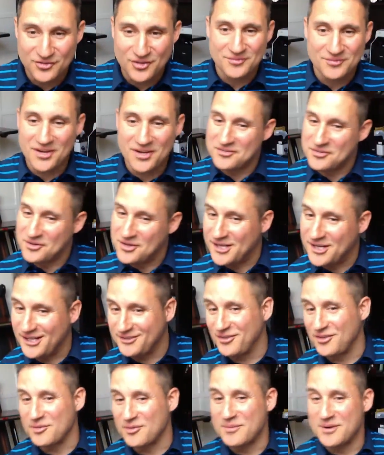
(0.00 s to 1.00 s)
Sometimes when I
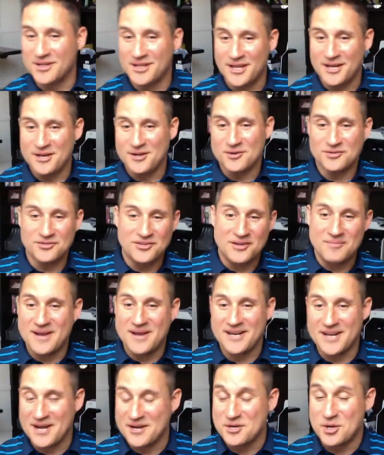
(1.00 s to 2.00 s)
get to the millennials, they
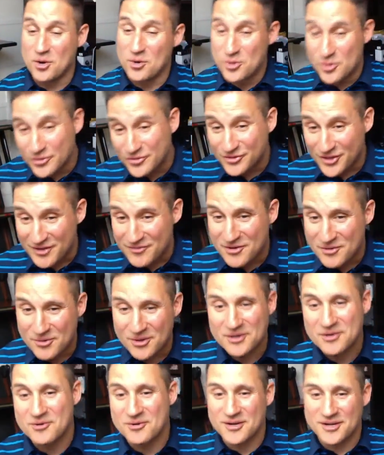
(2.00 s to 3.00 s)
may not know who Stevie
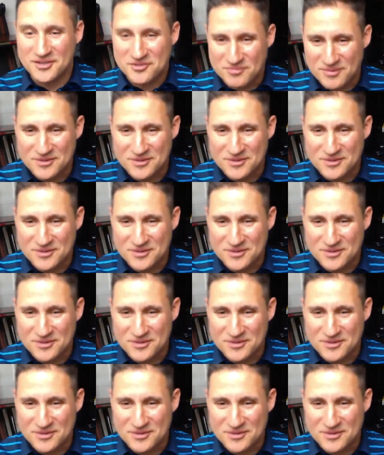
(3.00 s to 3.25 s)
Wonder is,